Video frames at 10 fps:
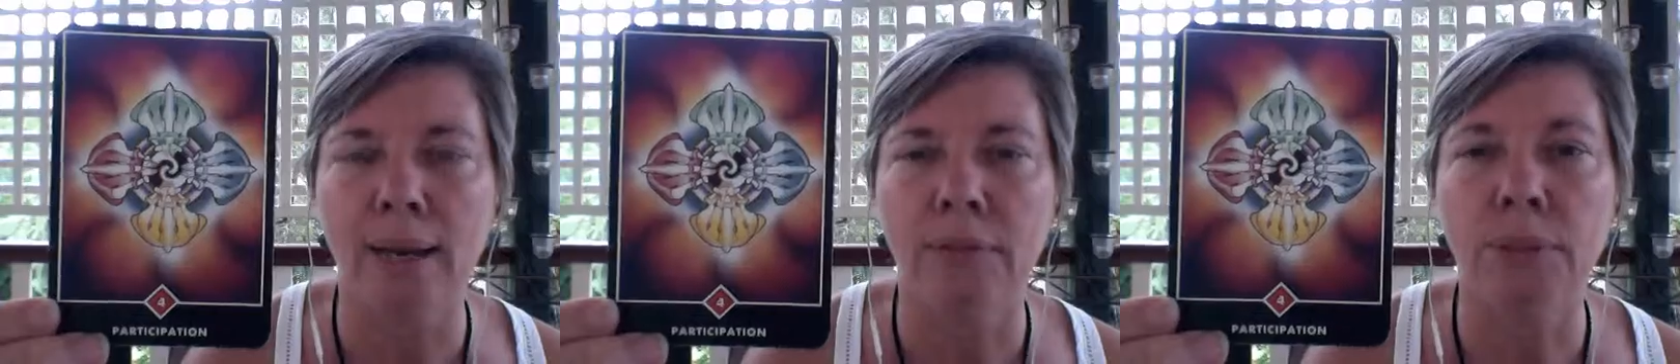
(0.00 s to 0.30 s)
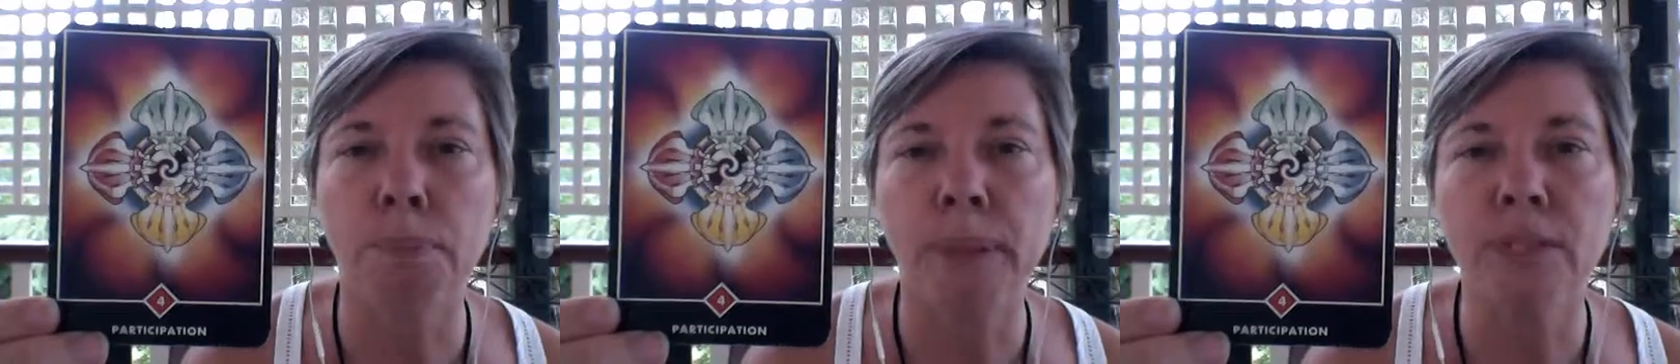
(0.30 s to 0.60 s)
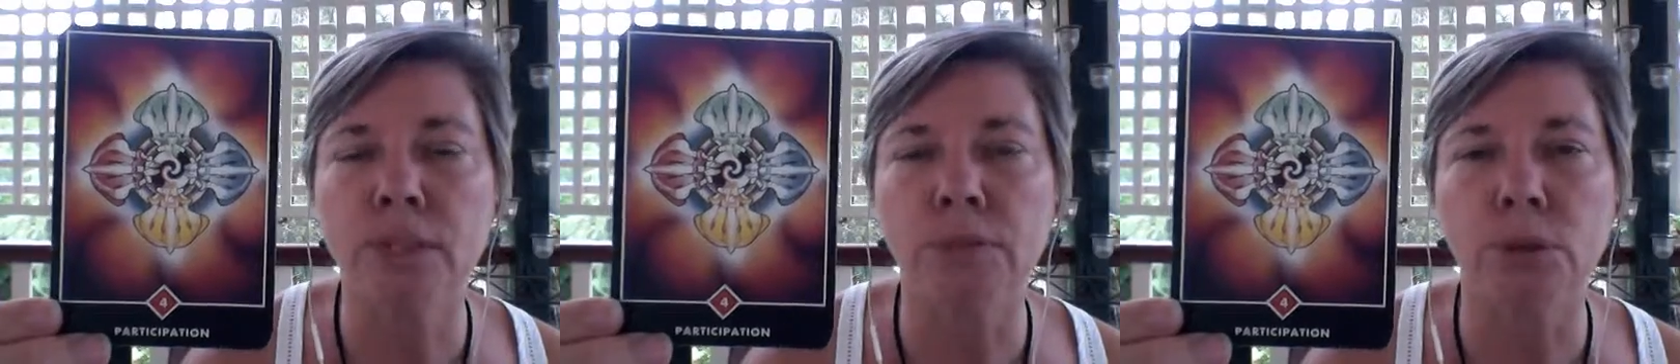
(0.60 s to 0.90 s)
for the
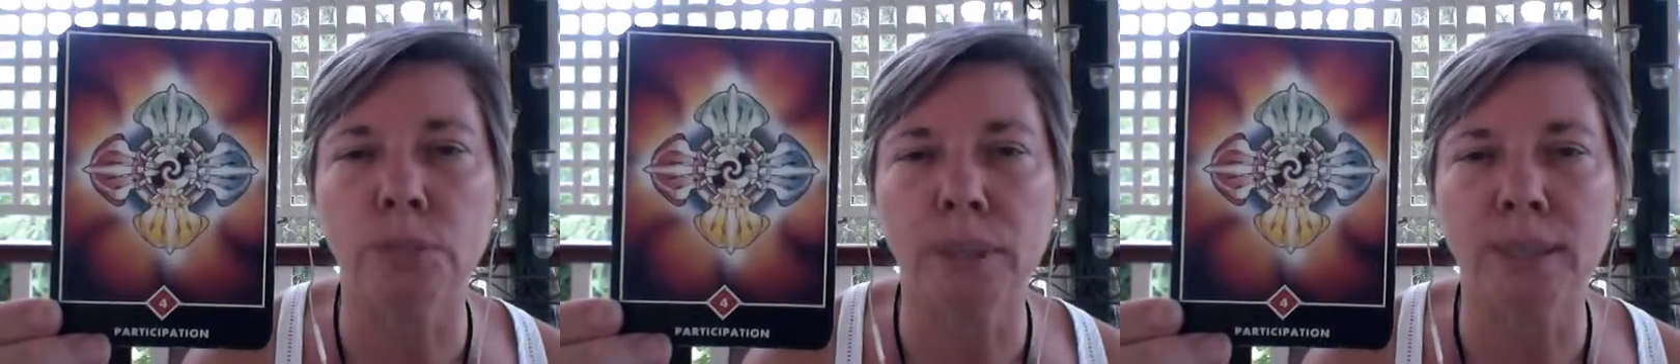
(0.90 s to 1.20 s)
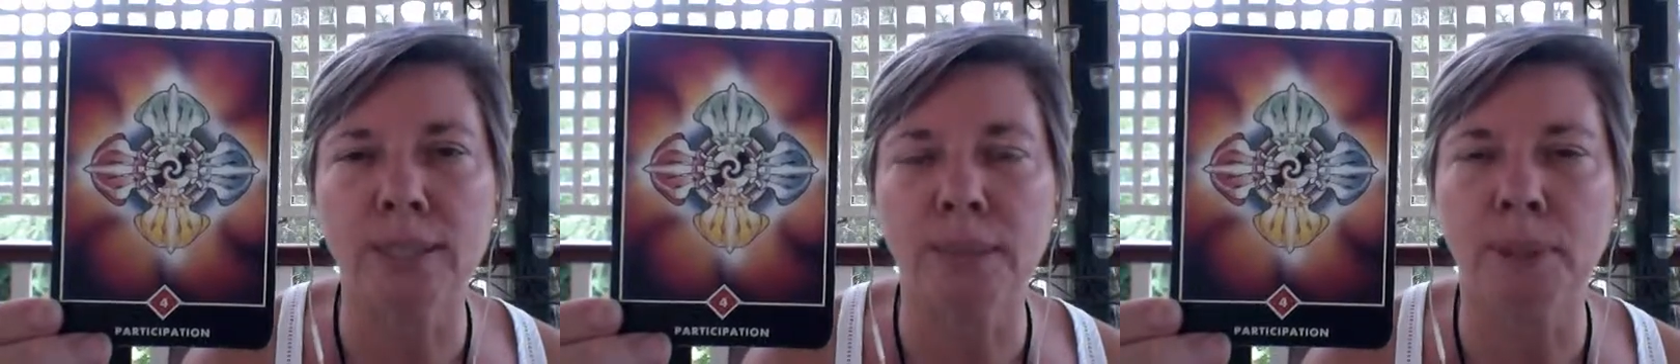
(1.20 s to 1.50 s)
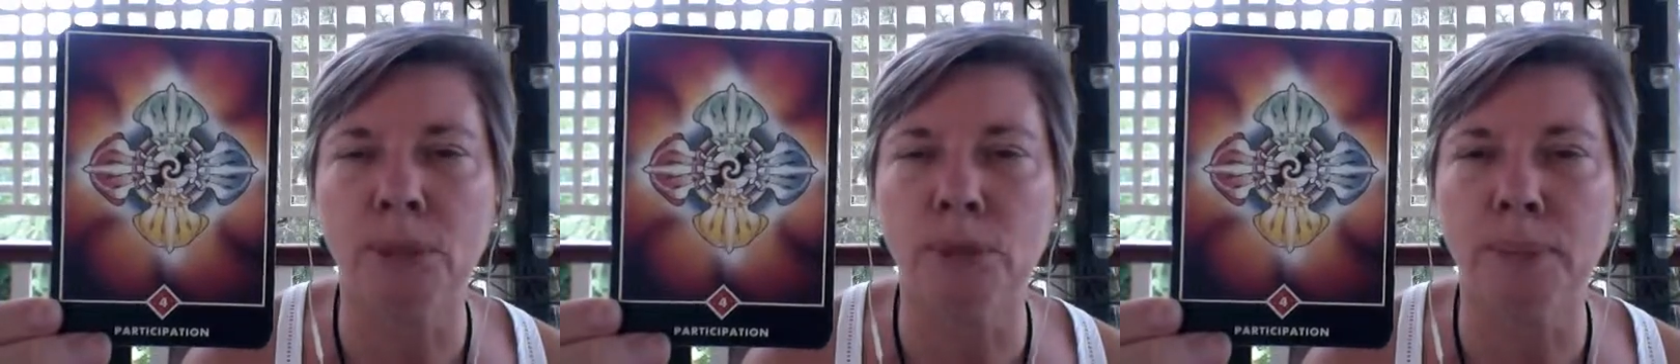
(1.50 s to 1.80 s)
best of your ability,
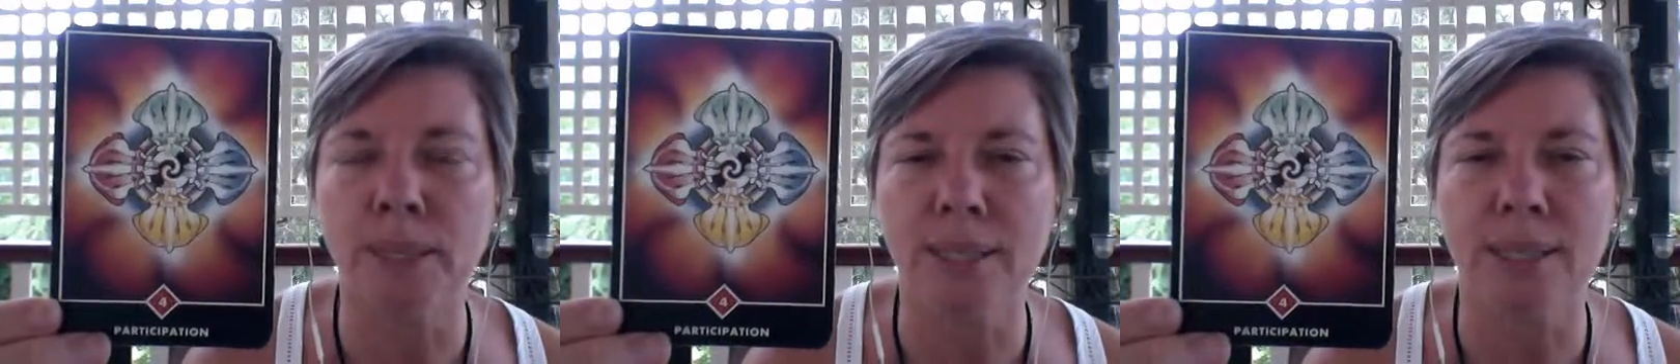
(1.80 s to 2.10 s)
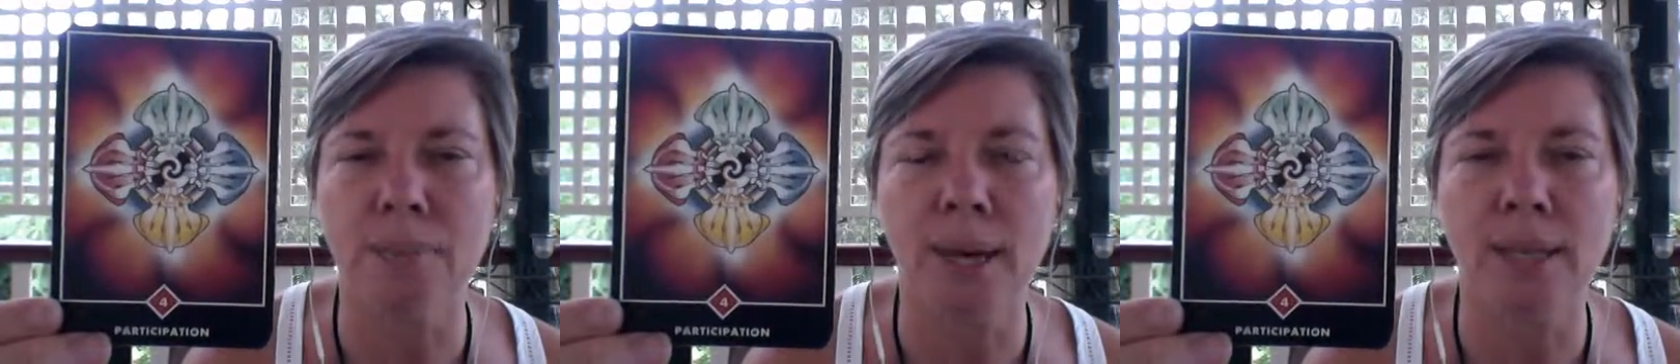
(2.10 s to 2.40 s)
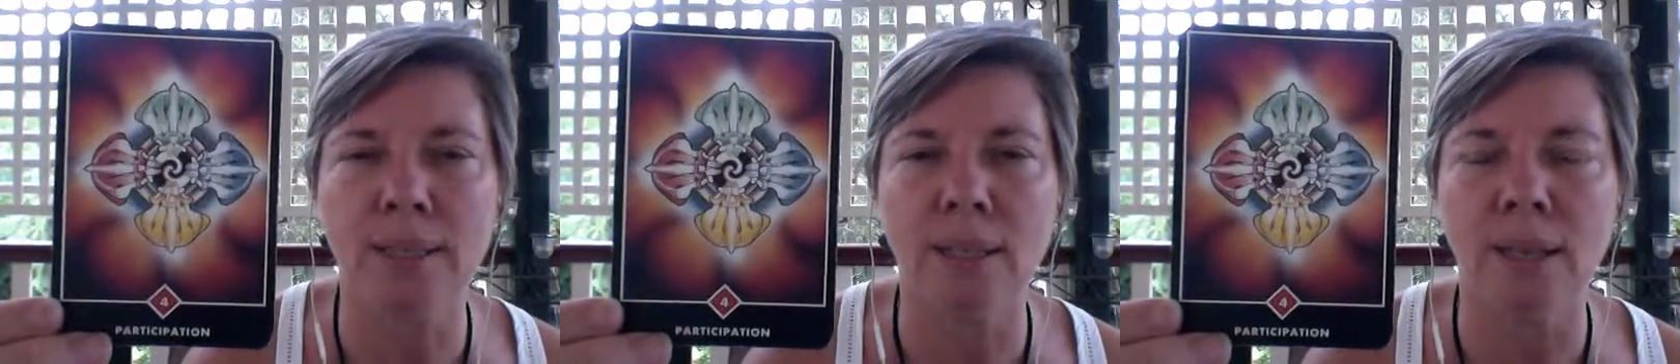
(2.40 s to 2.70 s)
but you're not
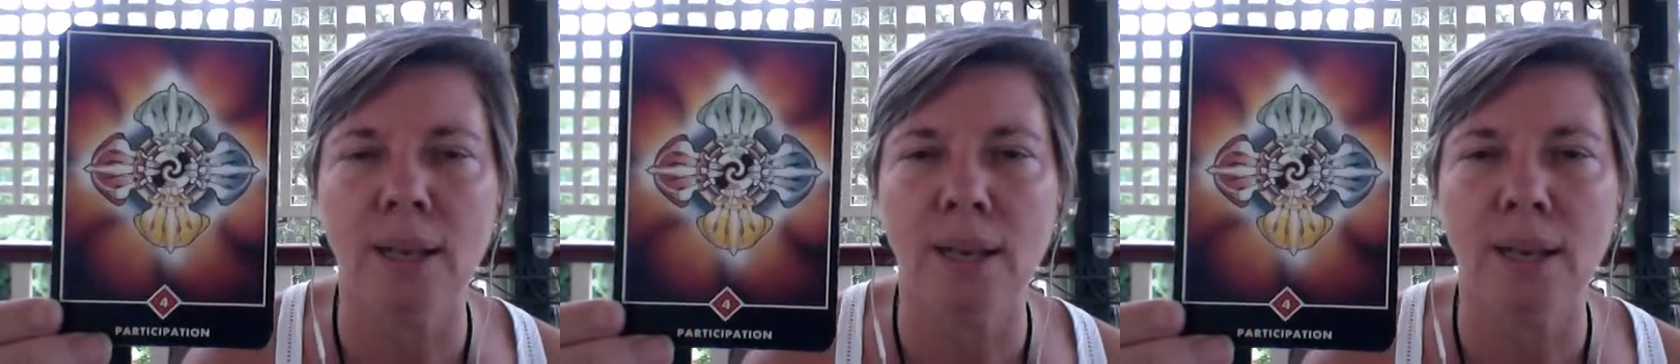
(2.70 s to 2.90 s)
participating